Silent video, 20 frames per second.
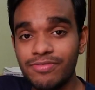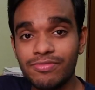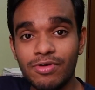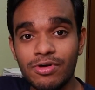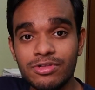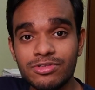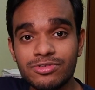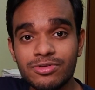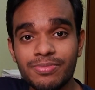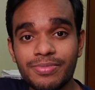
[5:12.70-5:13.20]
have
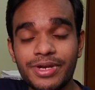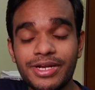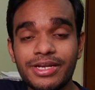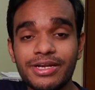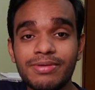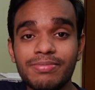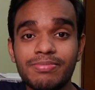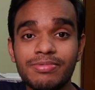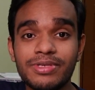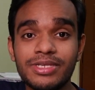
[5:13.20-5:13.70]
also
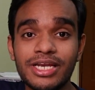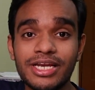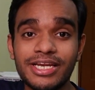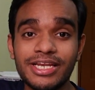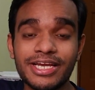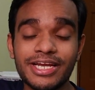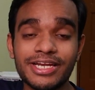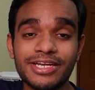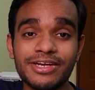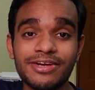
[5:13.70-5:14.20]
made a
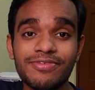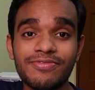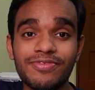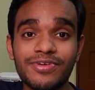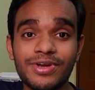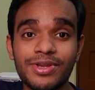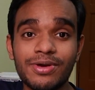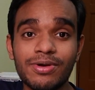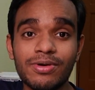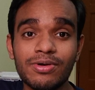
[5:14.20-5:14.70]
dedicated
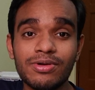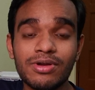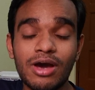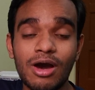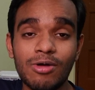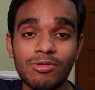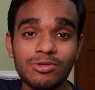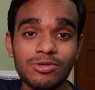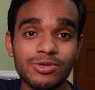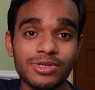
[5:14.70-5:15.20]
video on
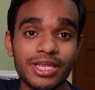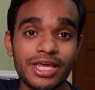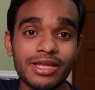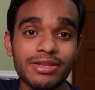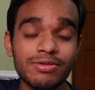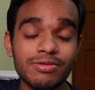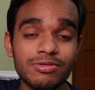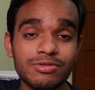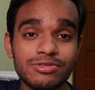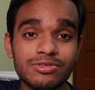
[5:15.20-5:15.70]
how to
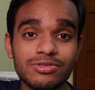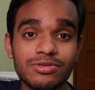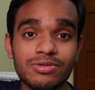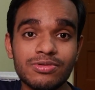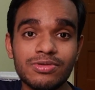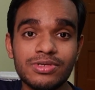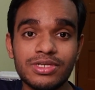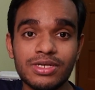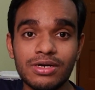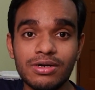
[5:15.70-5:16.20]
take notes
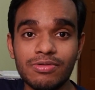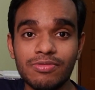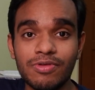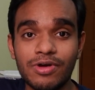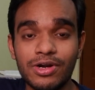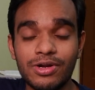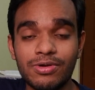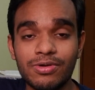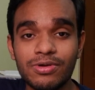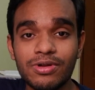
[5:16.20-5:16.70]
on
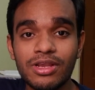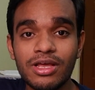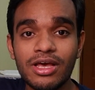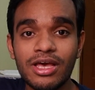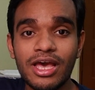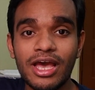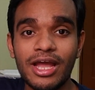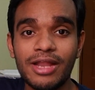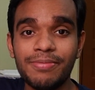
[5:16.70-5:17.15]
OneNote